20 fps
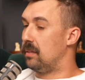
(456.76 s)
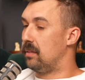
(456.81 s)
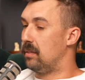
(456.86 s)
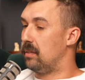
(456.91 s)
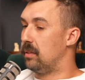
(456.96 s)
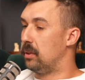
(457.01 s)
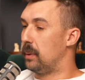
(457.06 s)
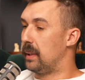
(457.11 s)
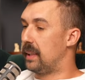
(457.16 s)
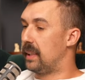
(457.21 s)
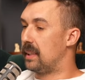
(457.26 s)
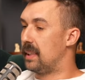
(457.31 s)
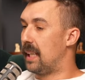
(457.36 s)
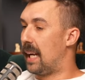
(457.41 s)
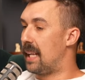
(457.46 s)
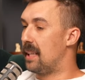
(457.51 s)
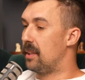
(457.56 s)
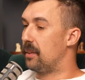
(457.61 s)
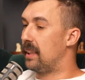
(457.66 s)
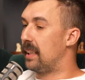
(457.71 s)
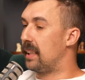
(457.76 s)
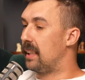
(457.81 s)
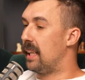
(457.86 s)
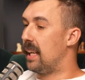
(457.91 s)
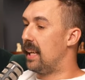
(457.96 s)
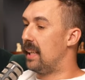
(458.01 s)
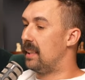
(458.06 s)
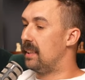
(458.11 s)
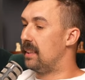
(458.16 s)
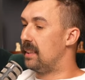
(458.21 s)
doing tailoring
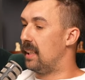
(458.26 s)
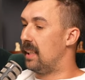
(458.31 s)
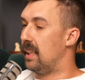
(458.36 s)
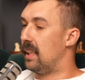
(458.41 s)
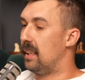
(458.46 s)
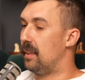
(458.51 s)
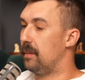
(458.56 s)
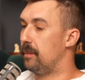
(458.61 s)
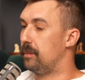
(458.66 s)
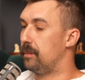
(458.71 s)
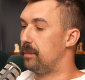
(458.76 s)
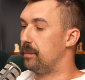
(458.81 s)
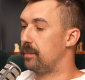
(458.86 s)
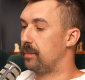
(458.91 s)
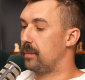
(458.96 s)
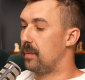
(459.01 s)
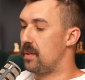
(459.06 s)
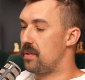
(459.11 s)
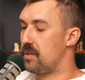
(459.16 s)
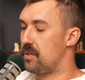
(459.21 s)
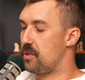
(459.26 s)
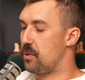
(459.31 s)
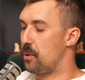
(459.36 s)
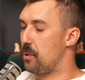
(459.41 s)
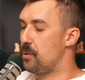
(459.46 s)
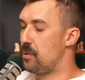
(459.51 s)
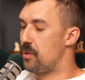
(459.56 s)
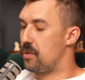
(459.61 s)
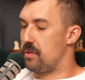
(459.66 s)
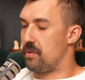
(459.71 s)
and um,
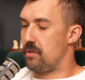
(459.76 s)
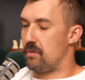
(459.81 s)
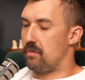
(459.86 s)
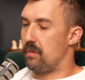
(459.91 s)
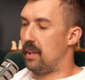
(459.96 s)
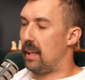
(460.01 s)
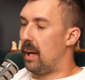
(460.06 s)
suit like